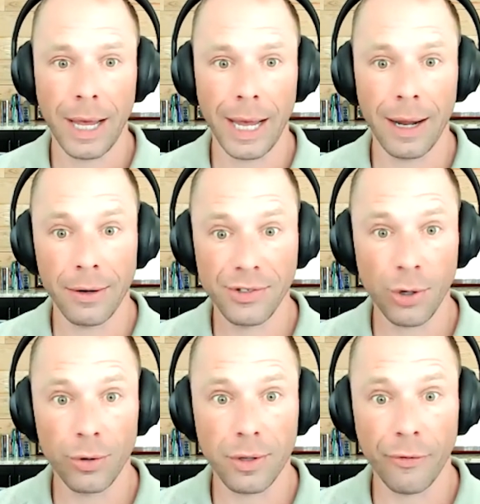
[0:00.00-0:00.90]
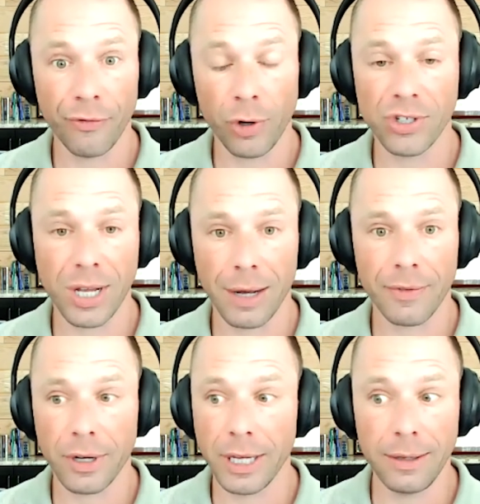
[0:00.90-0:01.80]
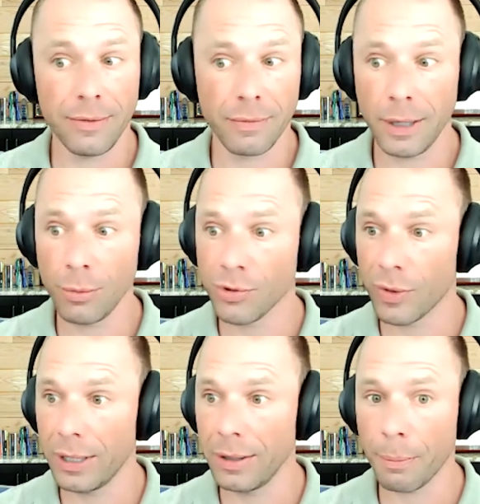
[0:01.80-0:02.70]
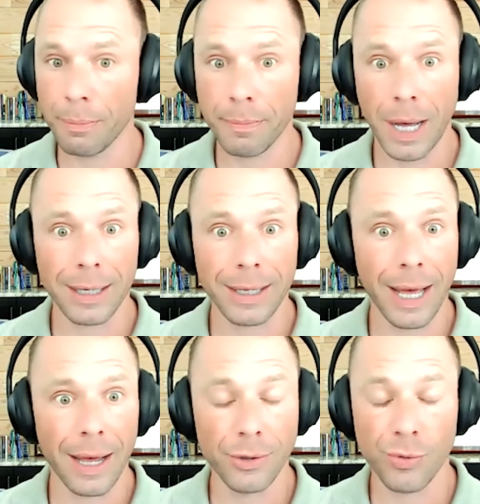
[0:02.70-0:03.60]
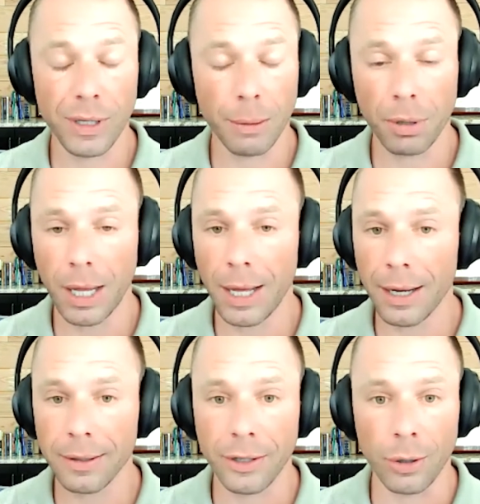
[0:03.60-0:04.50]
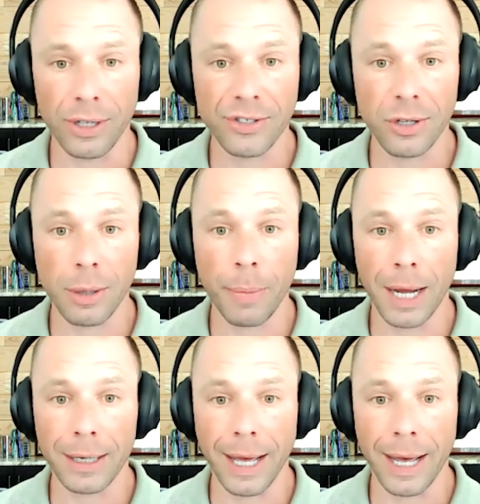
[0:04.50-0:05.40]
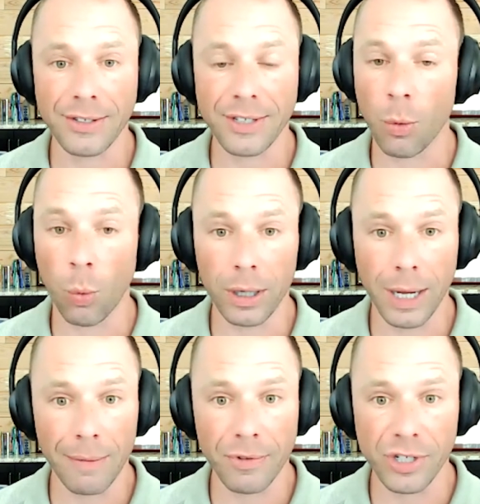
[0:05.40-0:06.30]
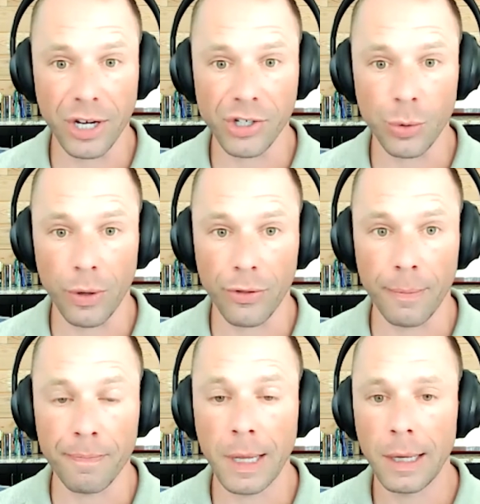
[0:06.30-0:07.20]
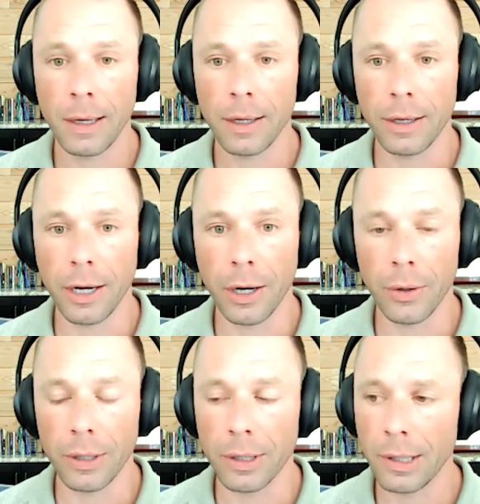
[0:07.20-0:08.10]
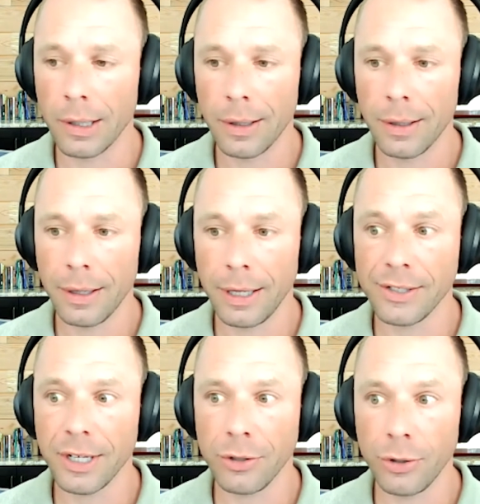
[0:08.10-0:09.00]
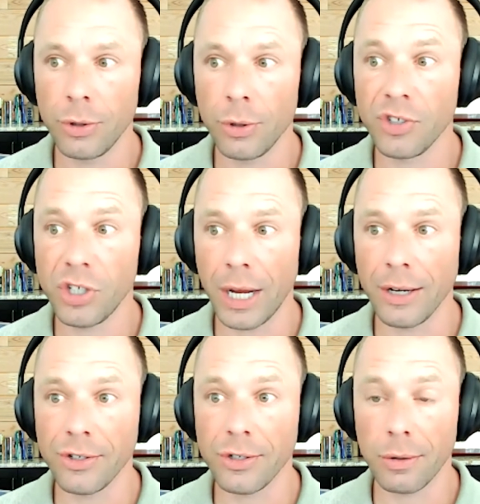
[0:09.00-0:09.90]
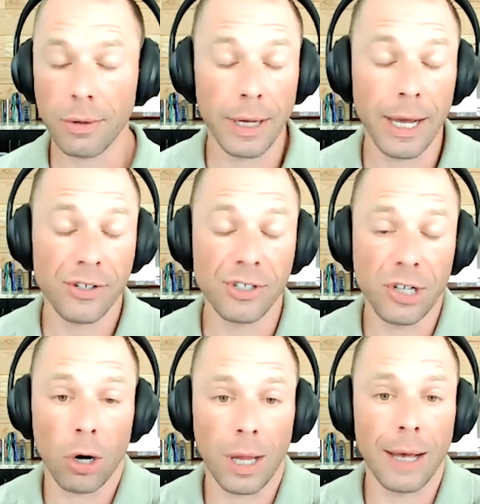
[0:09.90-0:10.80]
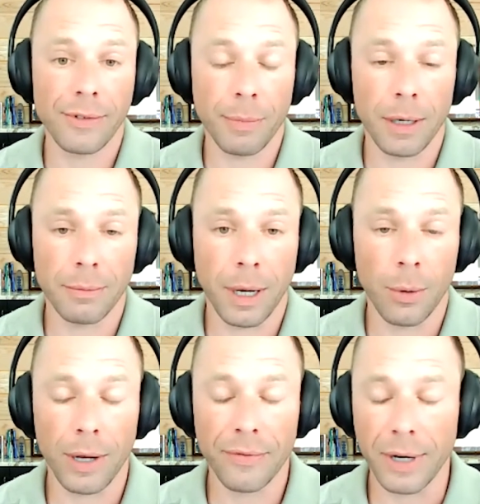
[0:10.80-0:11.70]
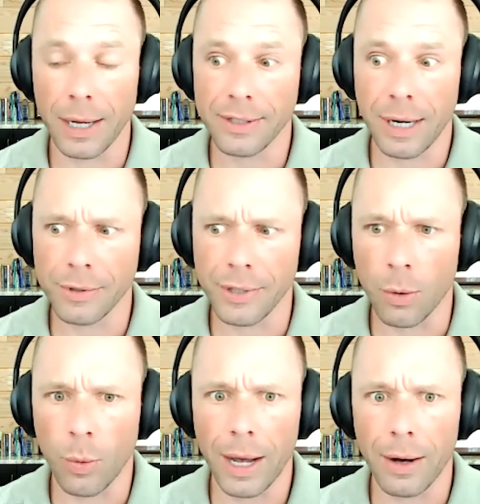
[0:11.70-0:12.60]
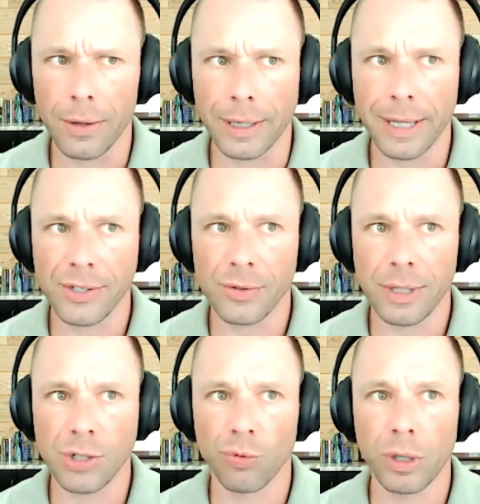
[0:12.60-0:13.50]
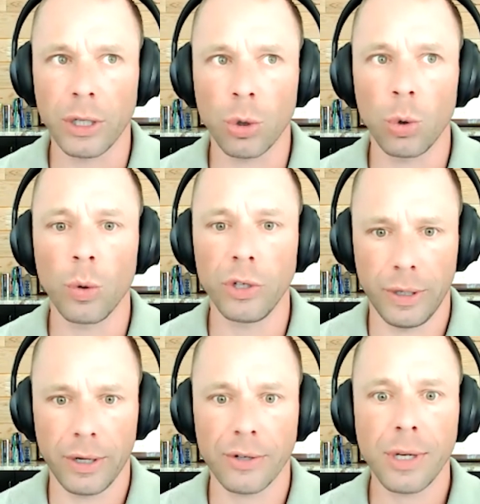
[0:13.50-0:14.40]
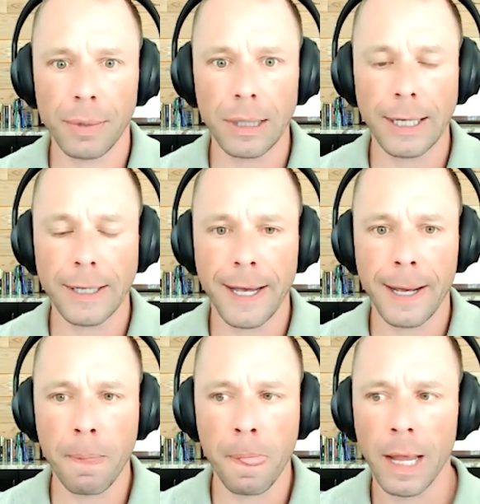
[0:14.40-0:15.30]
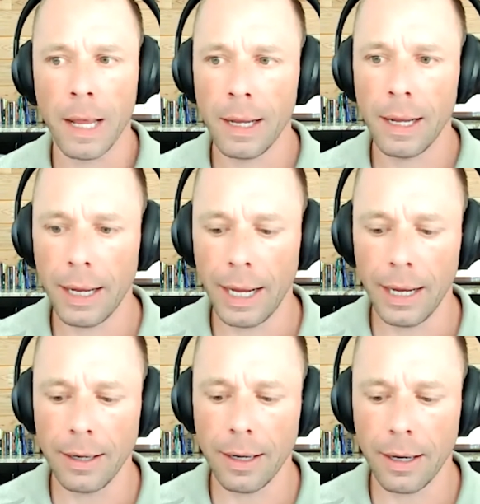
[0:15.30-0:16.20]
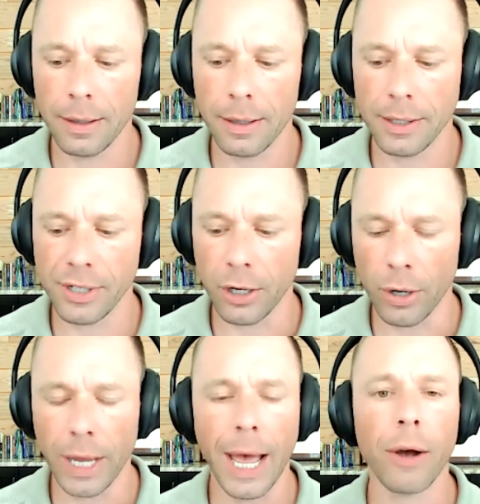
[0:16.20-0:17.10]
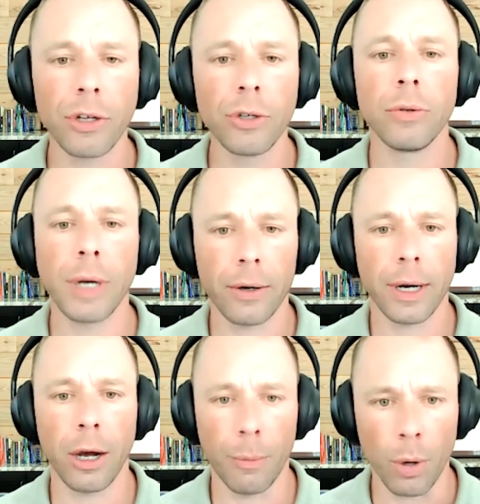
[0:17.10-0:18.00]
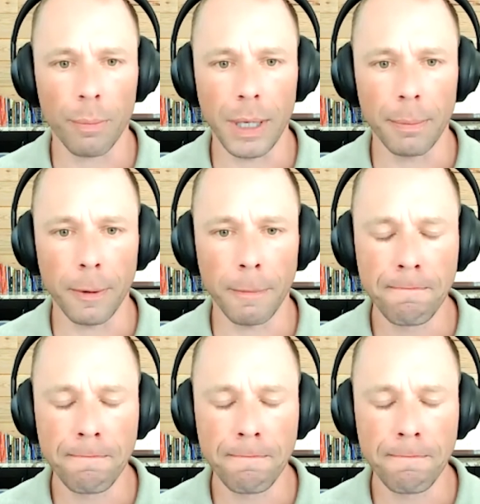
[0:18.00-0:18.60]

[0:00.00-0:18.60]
And so the first he was reading the podcast, he was reading the blog, listening to the podcast. I had one conversation with him, and he said, you've changed. He actually said our lives, my wife and I. And I was like, wow, that's really cool when you hear something like that. And it's like, okay, how can I help more people?